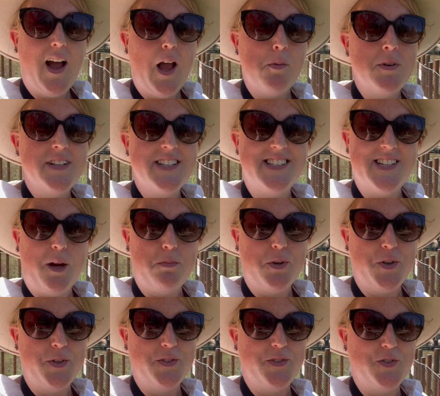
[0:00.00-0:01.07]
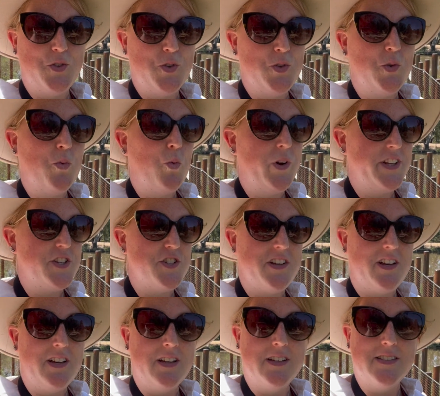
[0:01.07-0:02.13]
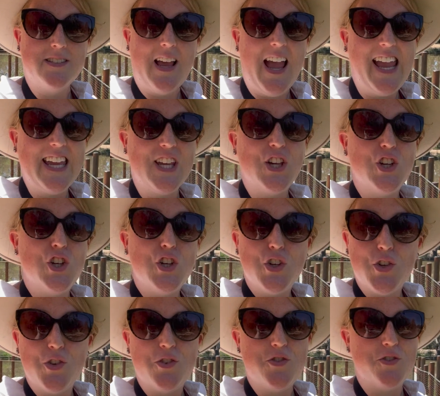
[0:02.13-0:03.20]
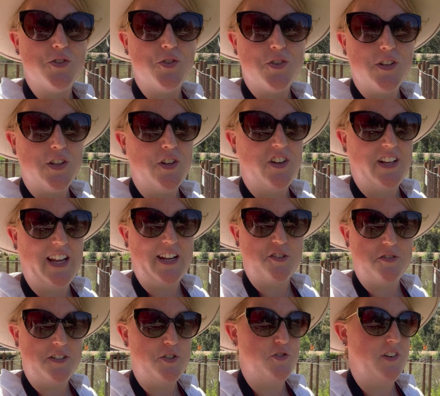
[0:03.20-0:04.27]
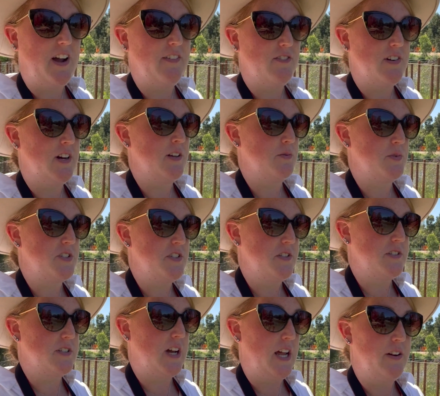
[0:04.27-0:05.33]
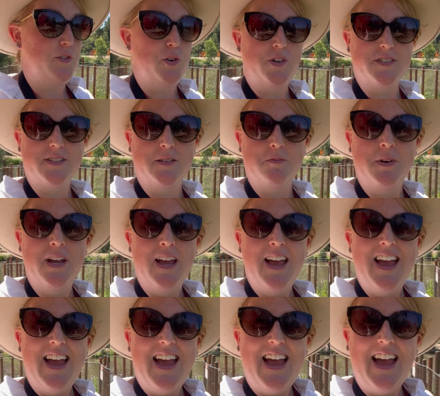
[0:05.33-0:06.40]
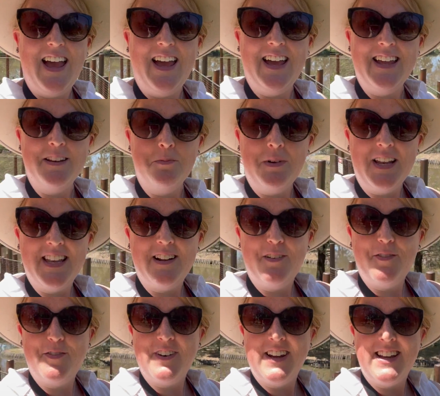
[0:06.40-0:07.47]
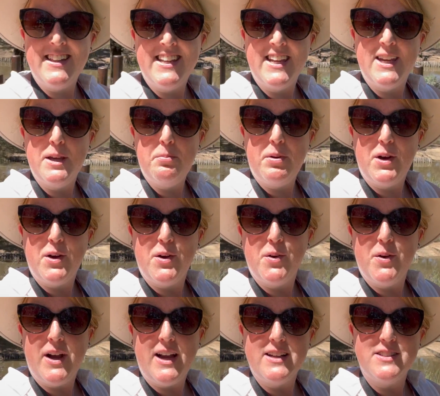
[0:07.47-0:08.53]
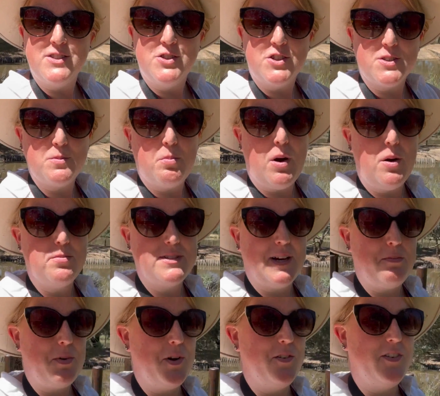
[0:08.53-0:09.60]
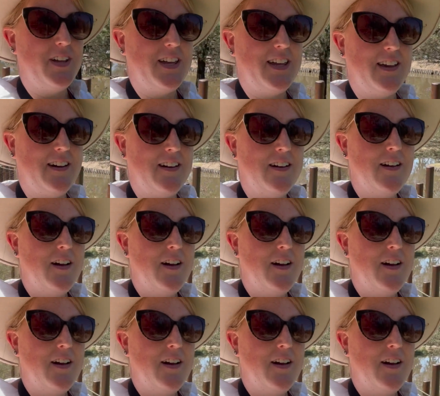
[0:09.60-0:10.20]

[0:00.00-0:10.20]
I'm at Dubbo Zoo, which is a huge zoo that you can actually drive around, which is kind of awesome. And my little friend, the hippo, has just popped up over here,